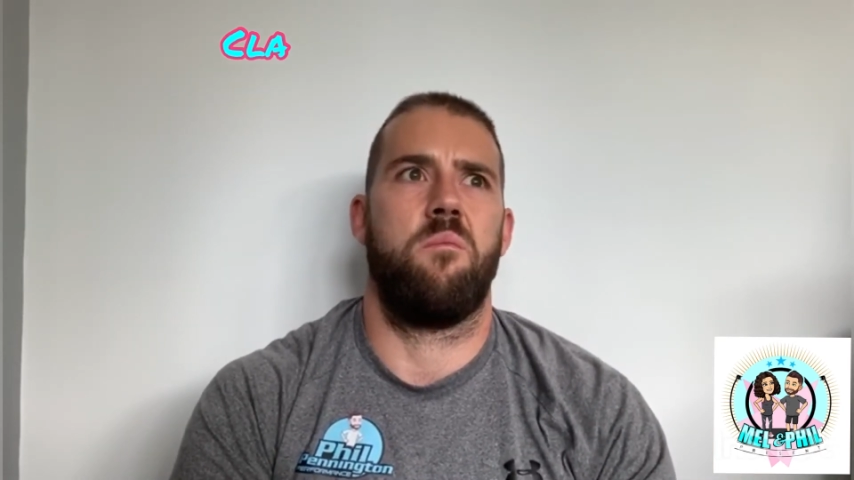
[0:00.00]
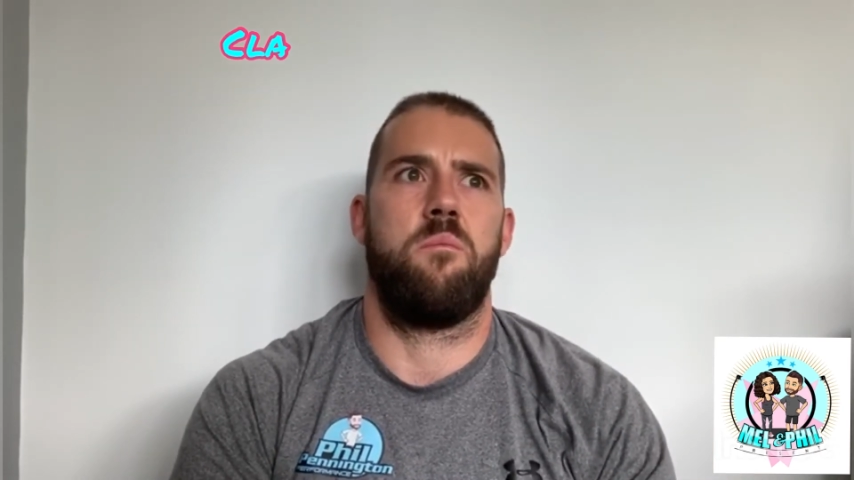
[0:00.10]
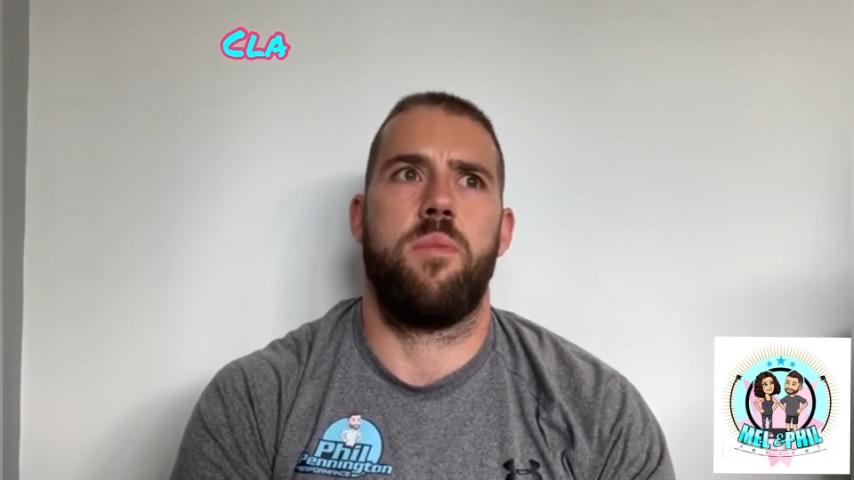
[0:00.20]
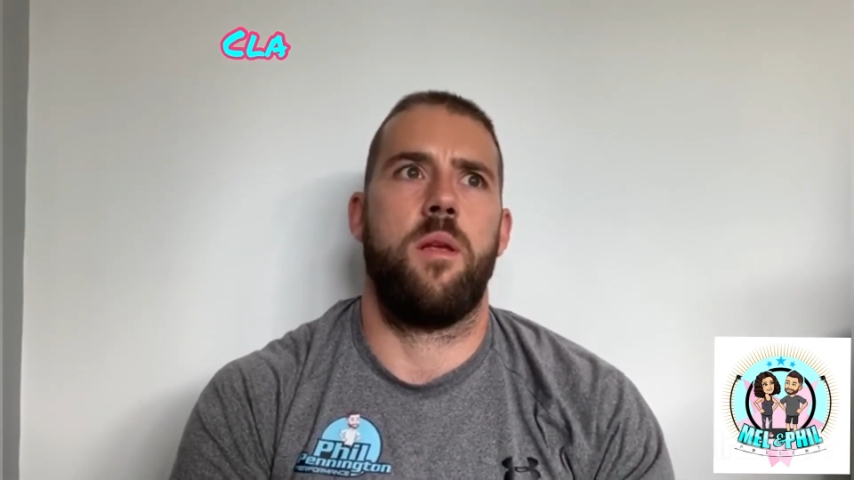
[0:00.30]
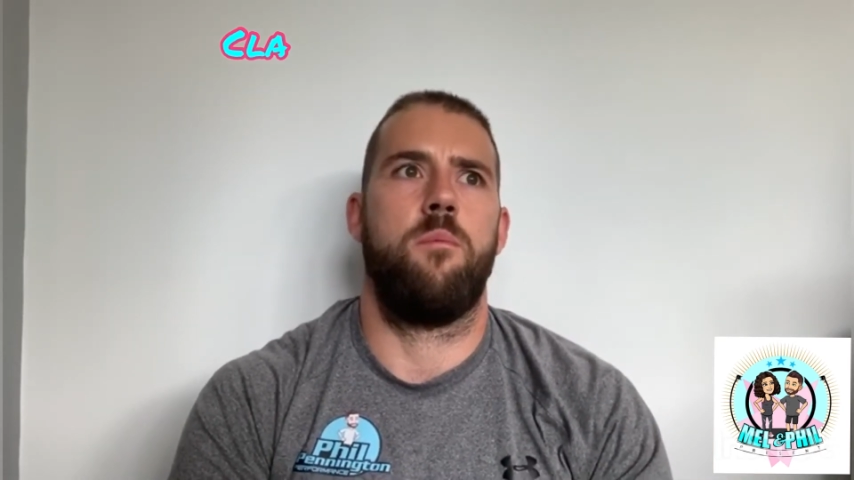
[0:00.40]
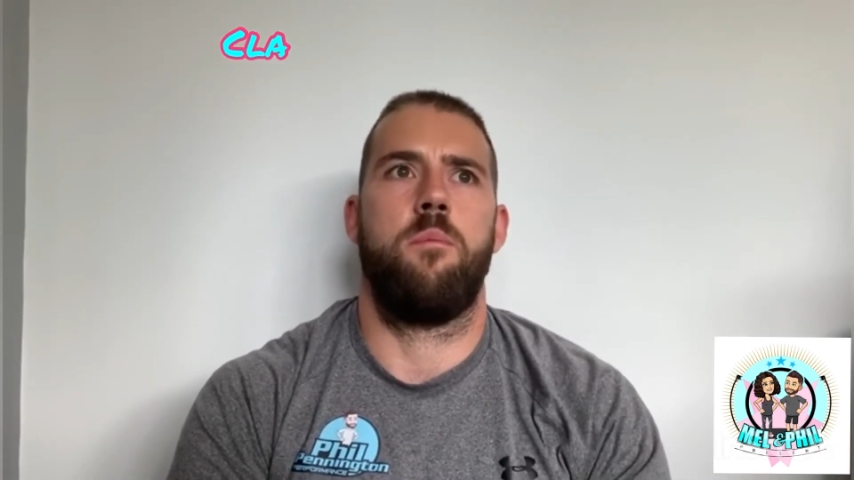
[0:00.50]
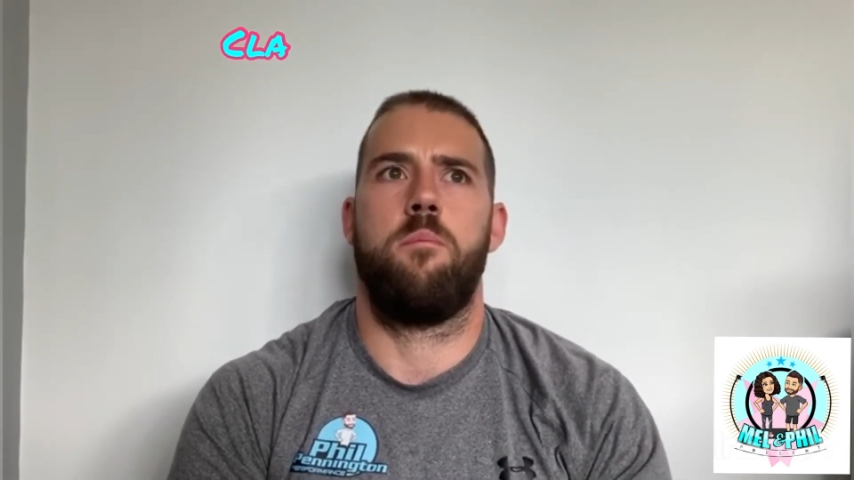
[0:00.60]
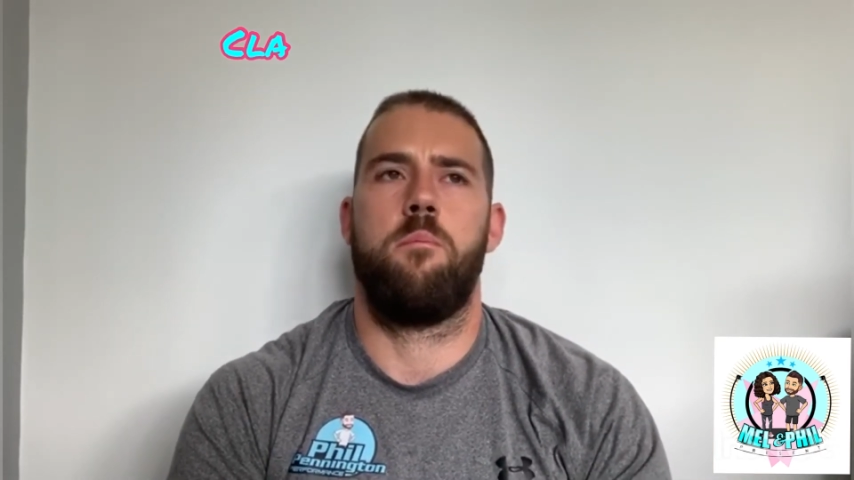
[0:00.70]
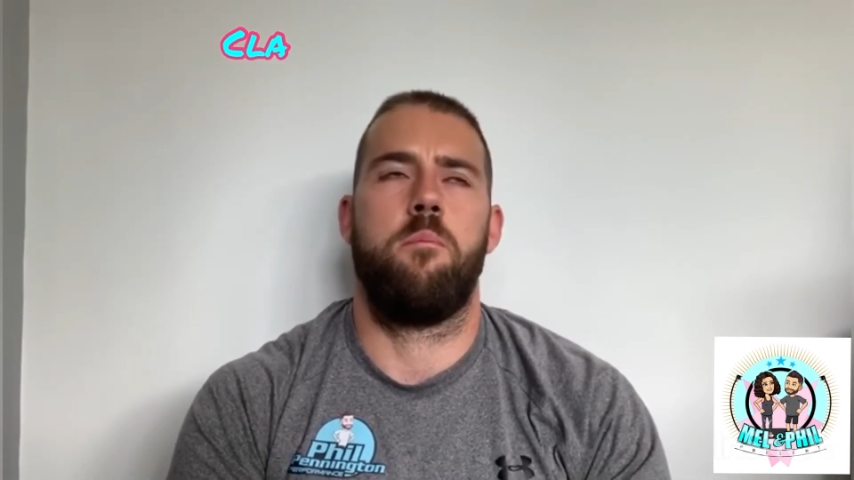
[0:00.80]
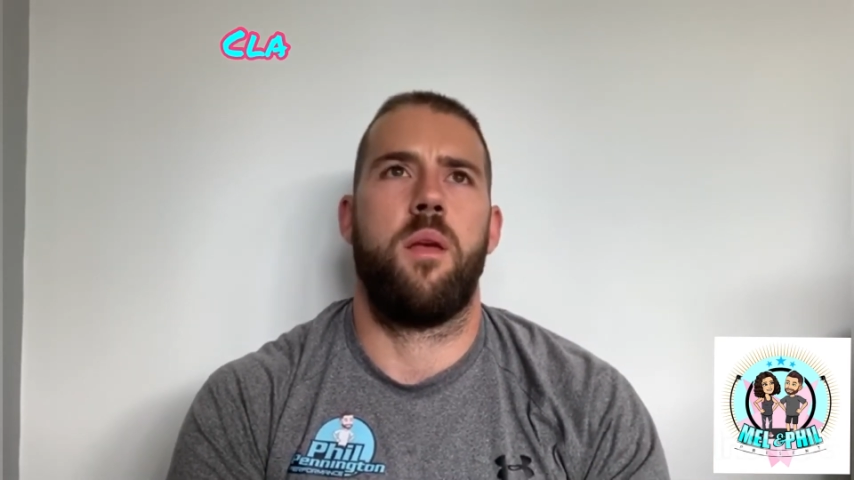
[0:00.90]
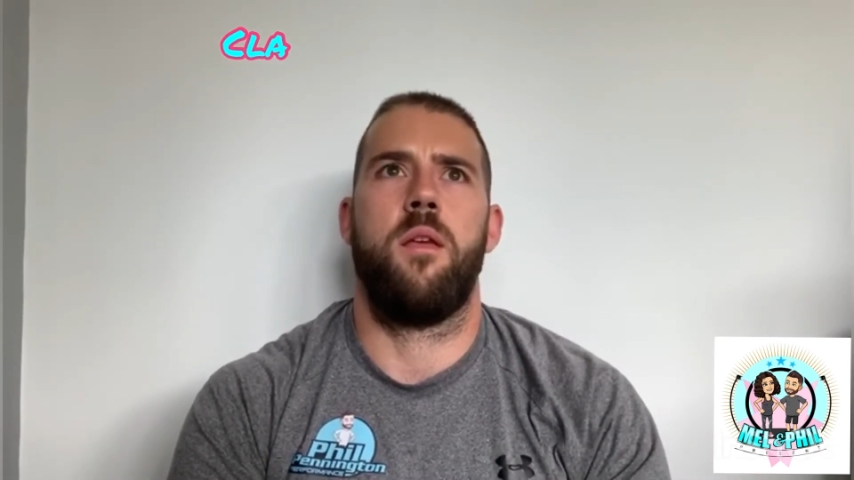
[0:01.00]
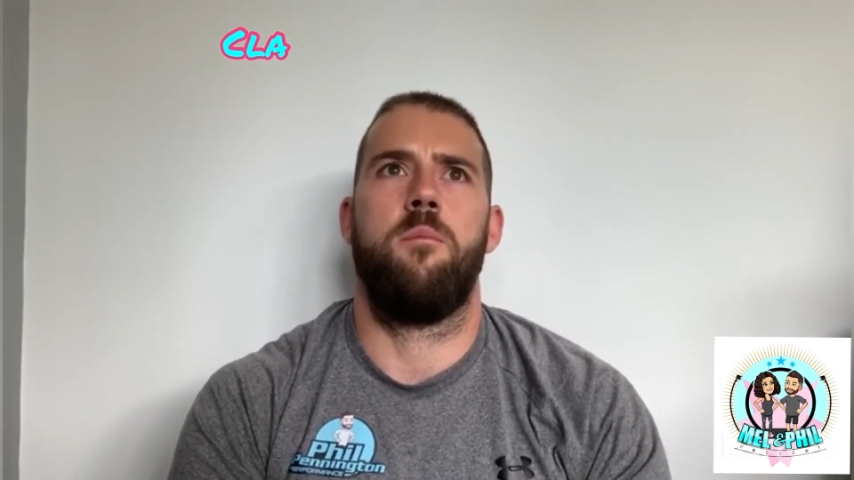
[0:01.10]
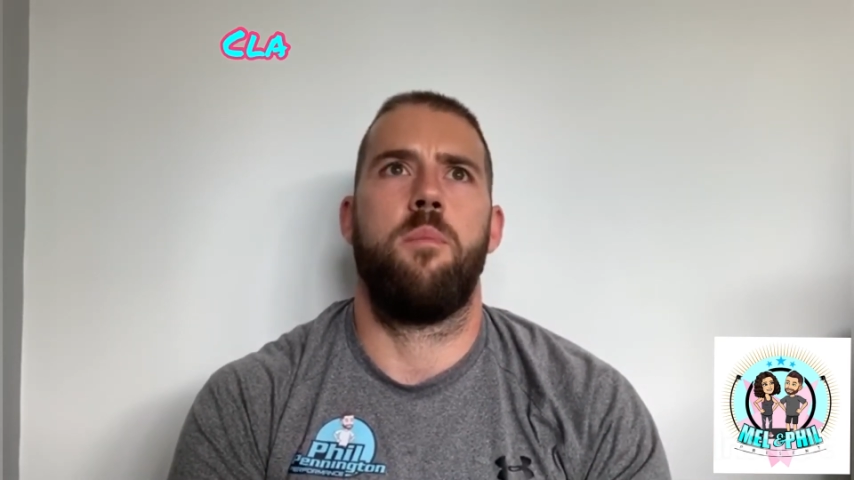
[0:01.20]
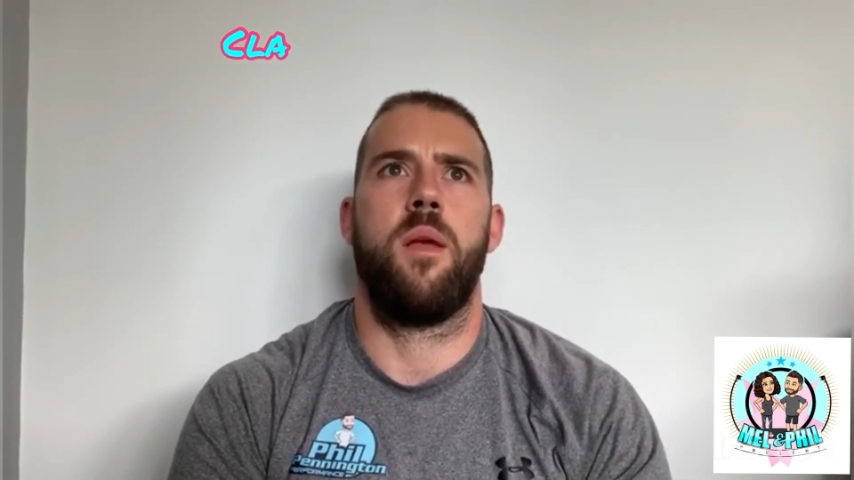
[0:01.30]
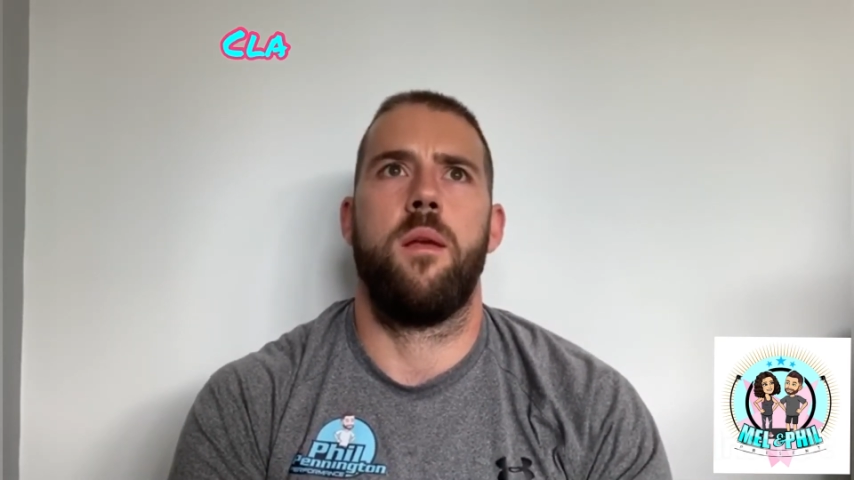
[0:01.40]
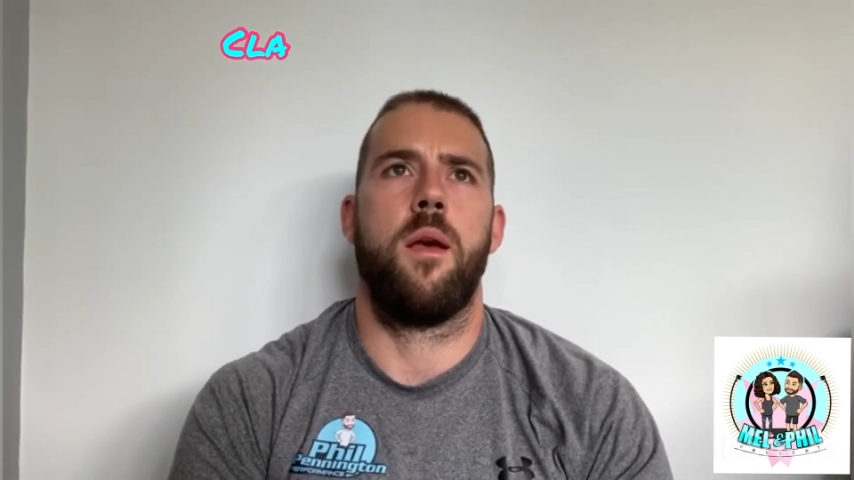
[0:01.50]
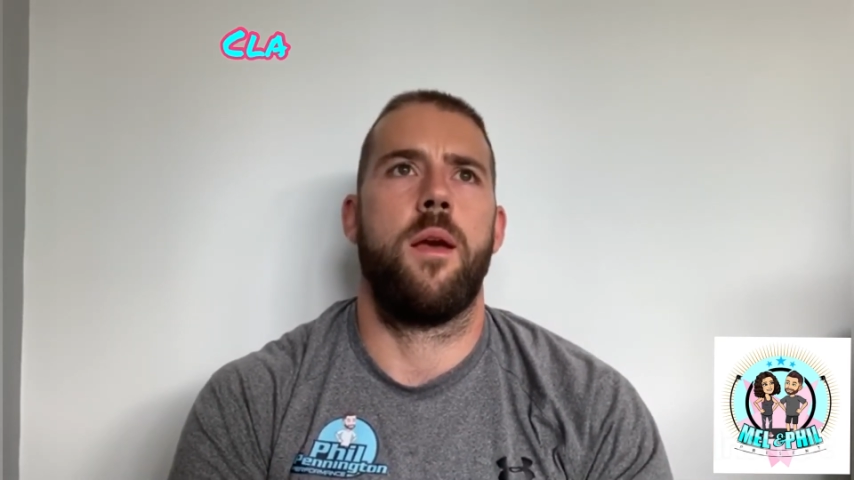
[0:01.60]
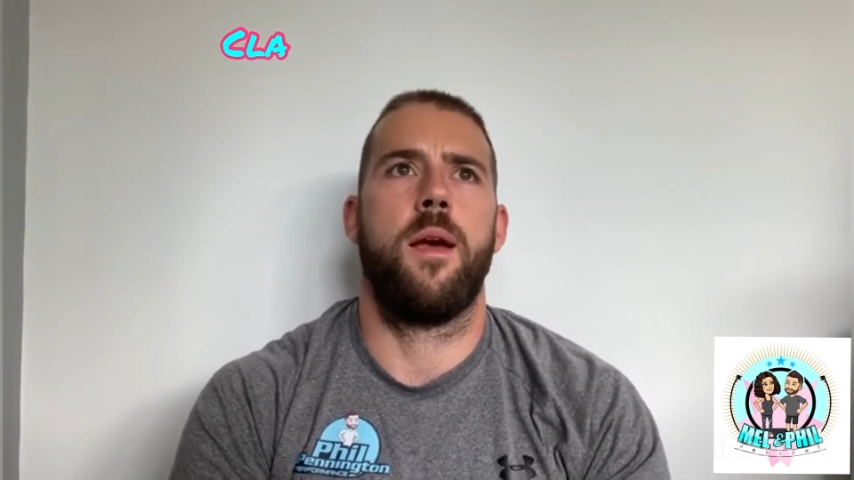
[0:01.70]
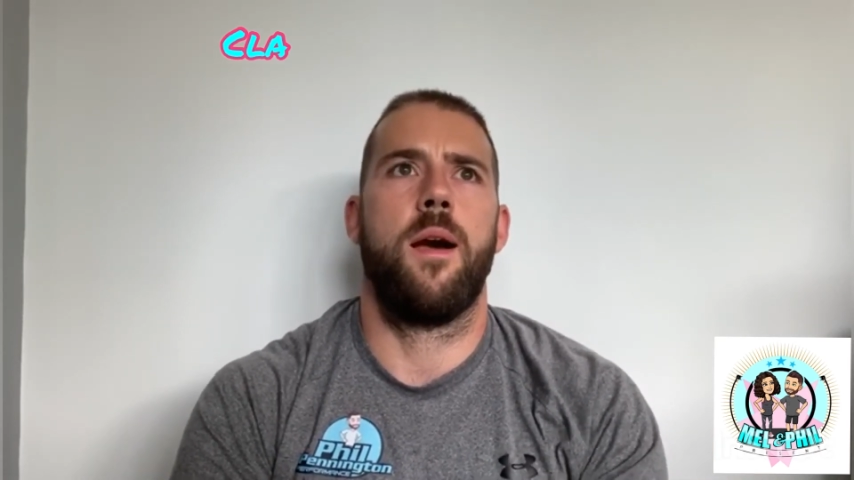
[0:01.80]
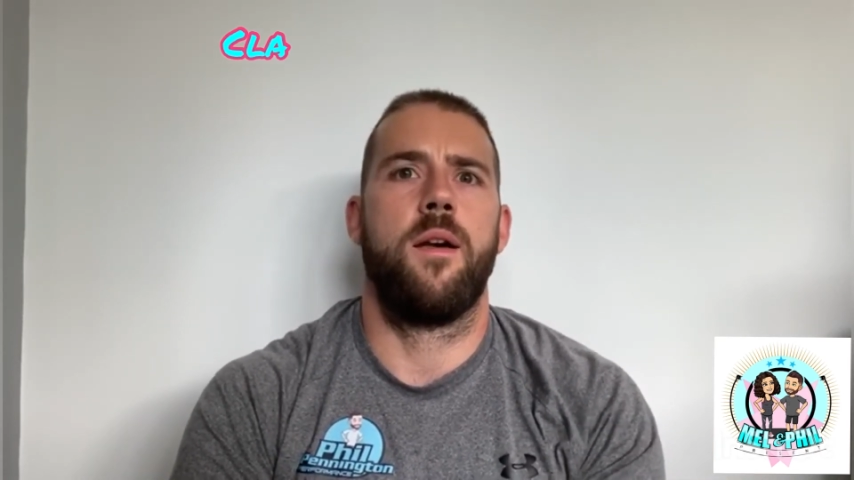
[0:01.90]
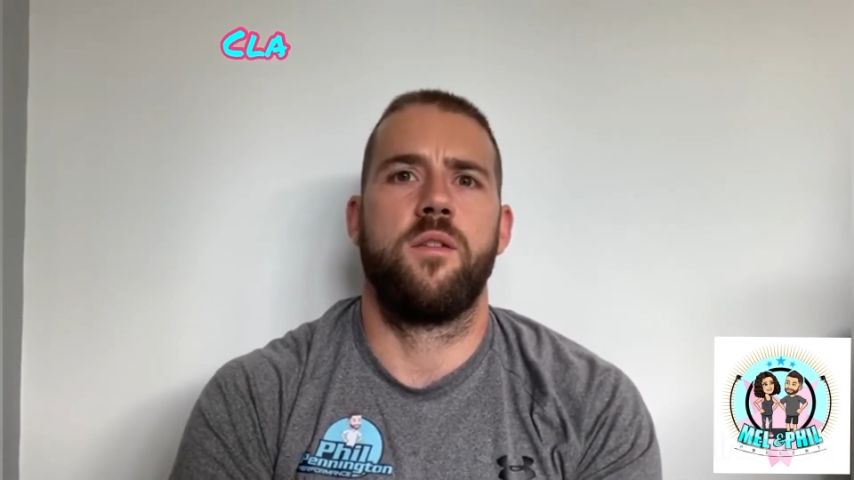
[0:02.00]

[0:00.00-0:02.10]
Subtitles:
BCAAs